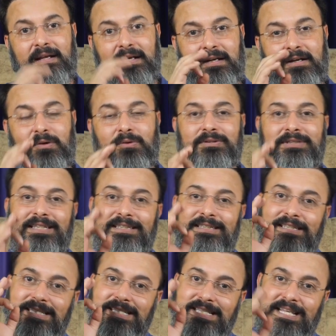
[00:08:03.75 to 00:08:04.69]
It looks at
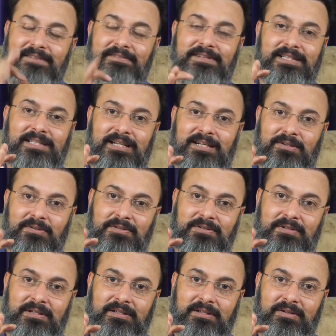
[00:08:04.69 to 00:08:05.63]
the 7th
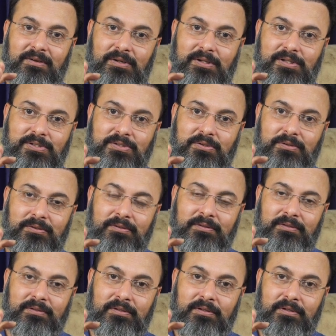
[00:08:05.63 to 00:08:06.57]
house also.
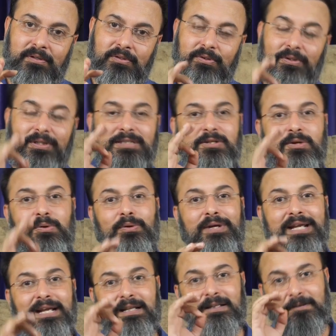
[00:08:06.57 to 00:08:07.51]
So it's
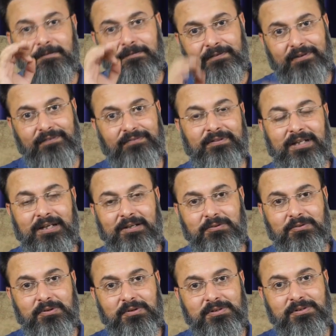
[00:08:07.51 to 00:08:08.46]
looking at the 5th
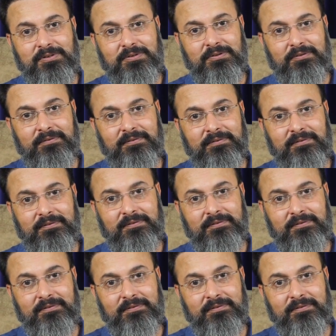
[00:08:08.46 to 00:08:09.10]
house also.